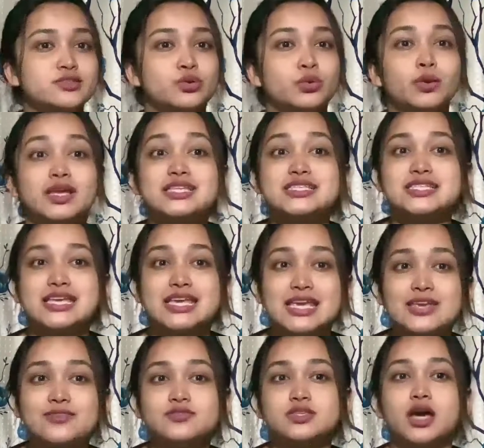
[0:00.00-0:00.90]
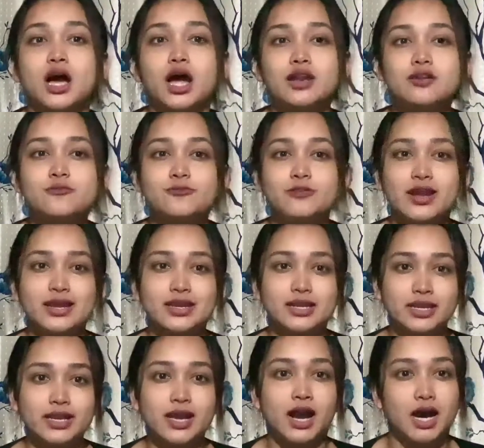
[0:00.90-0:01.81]
who is Eve's
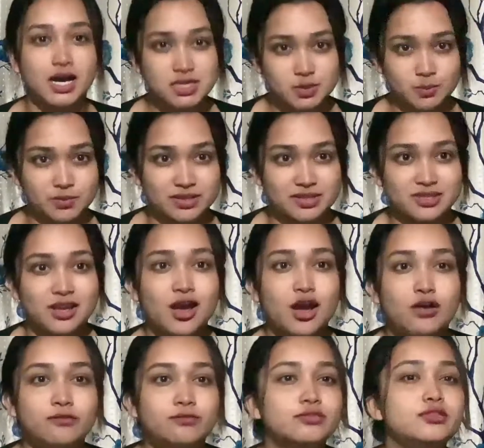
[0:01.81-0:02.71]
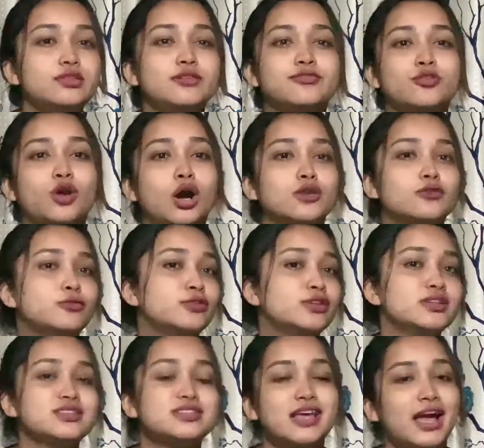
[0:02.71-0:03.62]
unfriendly husband, full of
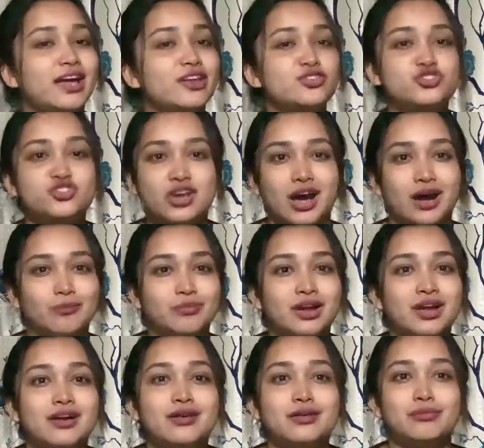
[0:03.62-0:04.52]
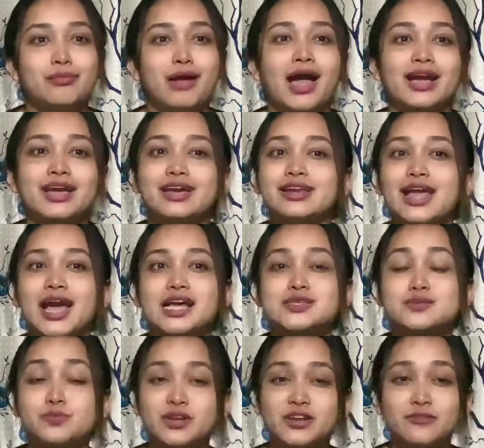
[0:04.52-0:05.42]
confidence and charm. Macken has
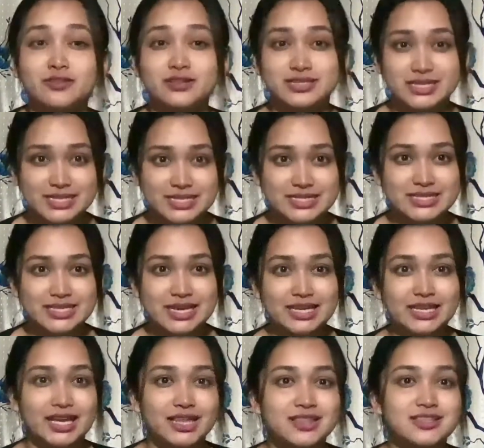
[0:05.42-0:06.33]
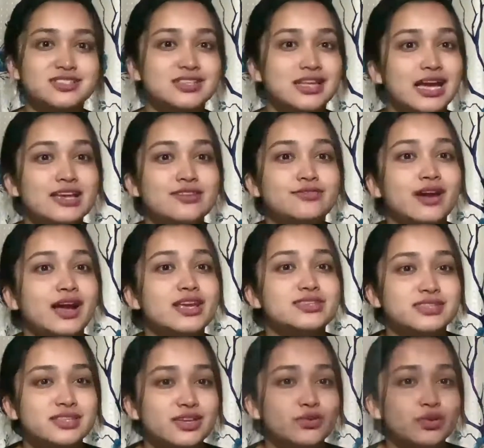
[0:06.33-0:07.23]
previously seen in the sci-fi
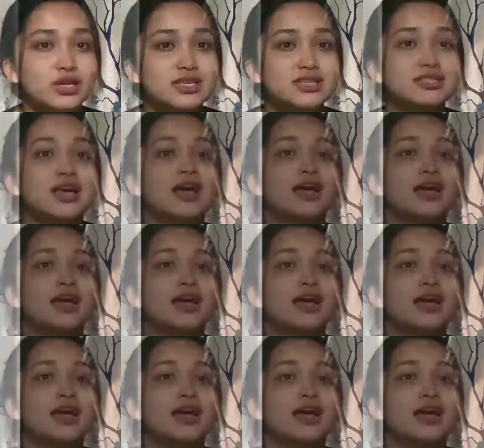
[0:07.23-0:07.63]
series